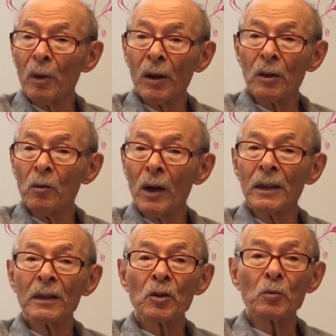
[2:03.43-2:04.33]
By the
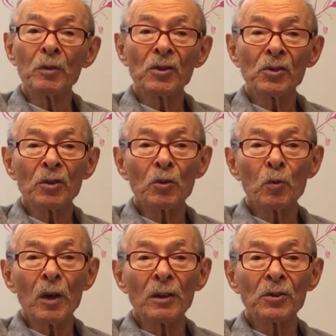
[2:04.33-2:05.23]
way, his business
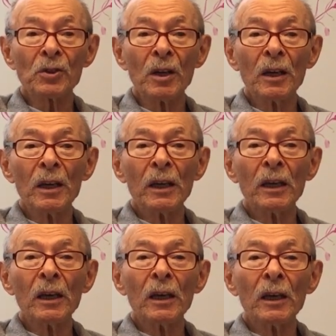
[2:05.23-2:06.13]
was,
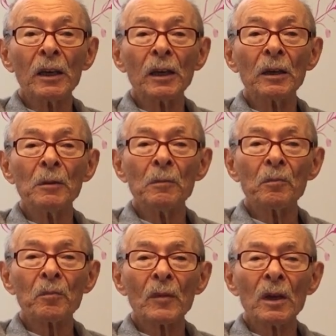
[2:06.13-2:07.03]
he,
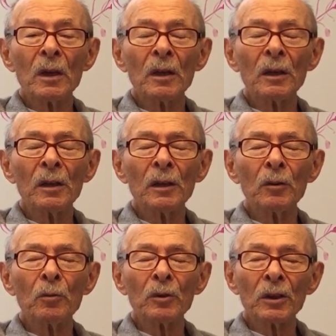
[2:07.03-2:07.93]

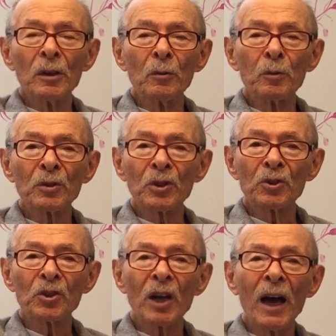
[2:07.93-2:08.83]
it, it was
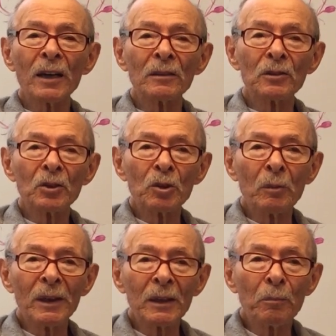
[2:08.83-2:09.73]
a style to
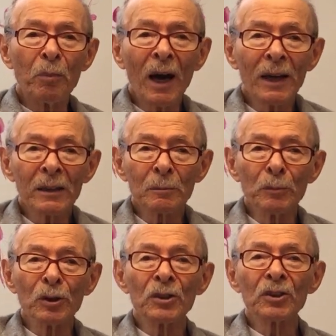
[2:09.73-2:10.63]
make
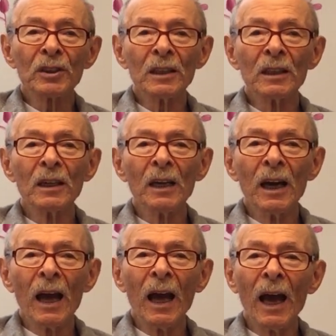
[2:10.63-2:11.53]
pocketbooks
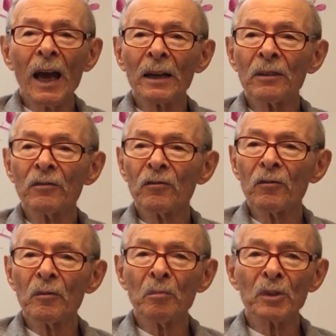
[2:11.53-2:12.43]
out of
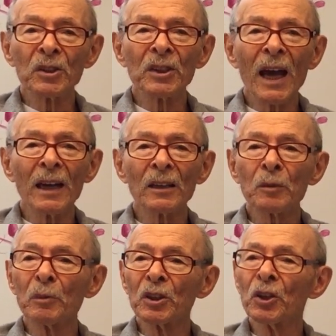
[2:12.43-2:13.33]

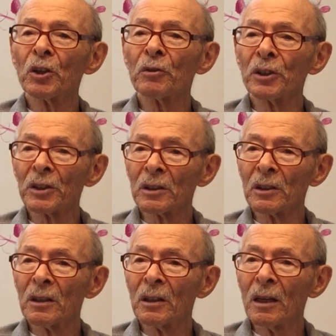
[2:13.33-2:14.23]
metallic
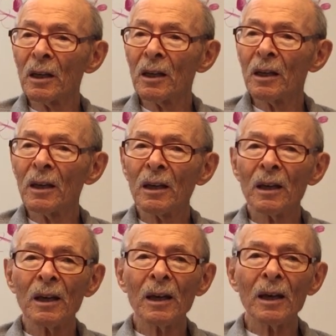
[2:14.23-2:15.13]
material. Beaded,
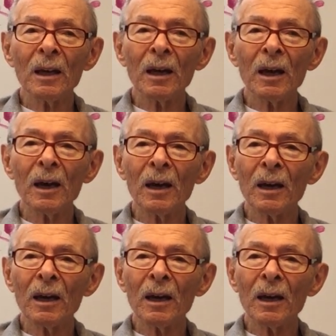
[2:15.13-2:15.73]
beaded pocketbooks.